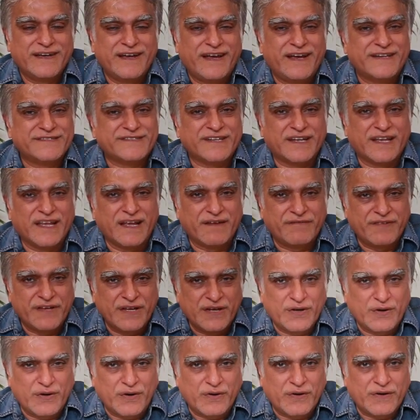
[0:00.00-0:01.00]
He's a
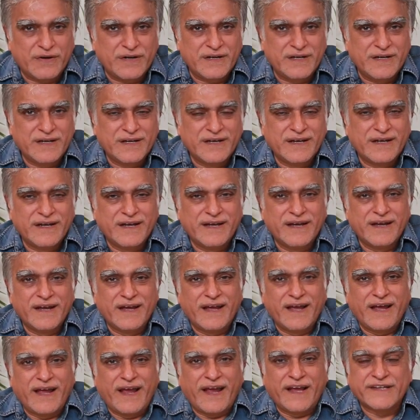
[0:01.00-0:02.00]
loving God.
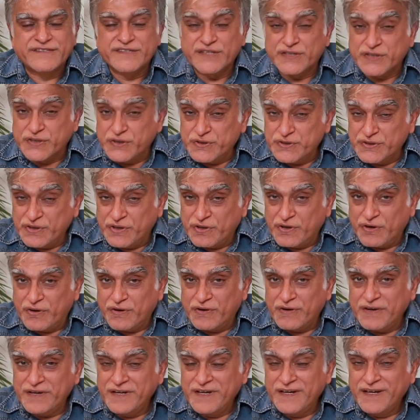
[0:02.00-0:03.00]
He's a good
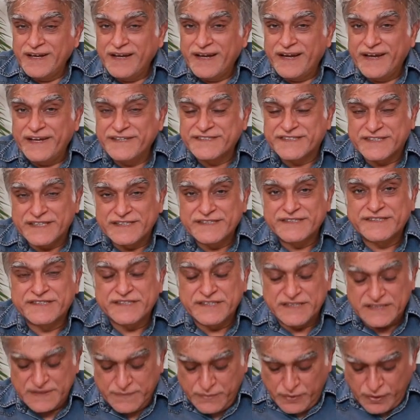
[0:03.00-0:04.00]
God. He's
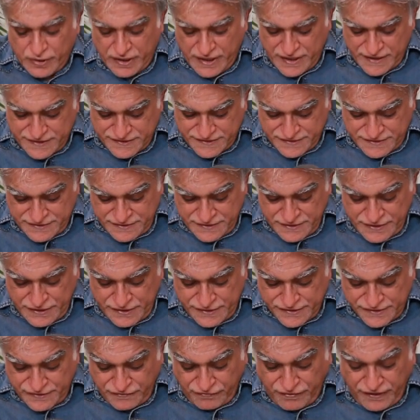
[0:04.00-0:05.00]
concerned about us.
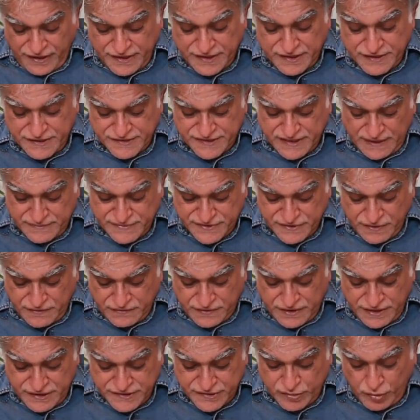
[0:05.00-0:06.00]
So faith is a substance
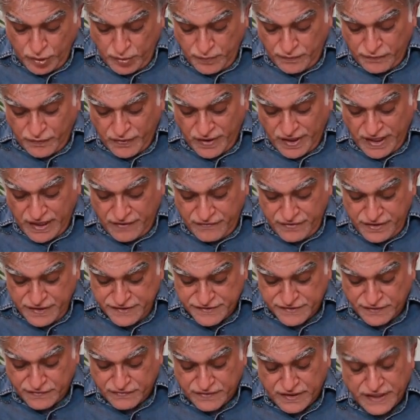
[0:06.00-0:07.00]
of things hoped for,
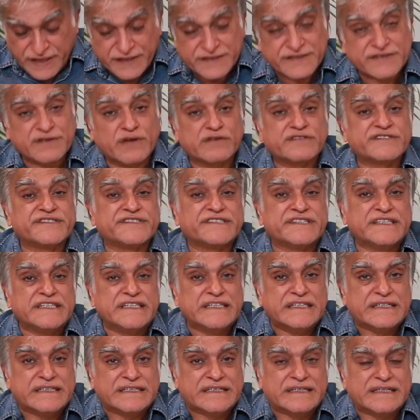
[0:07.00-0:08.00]
evidence of things not
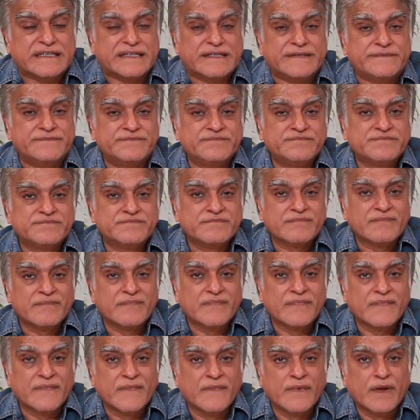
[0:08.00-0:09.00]
seen.
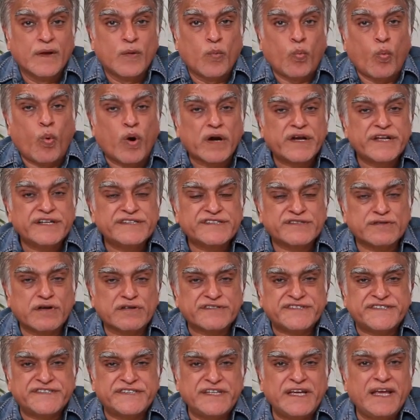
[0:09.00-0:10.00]
What is
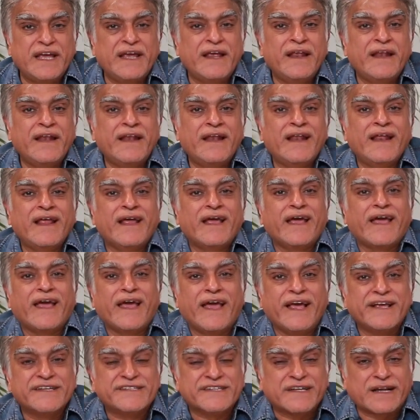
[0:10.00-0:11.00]
not seen
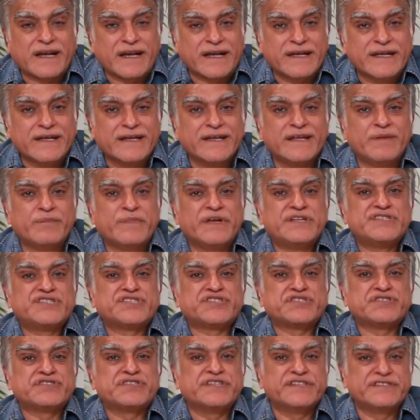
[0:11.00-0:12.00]
is clearly
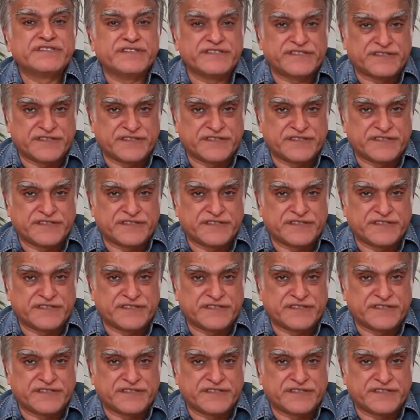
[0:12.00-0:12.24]
mentioned in the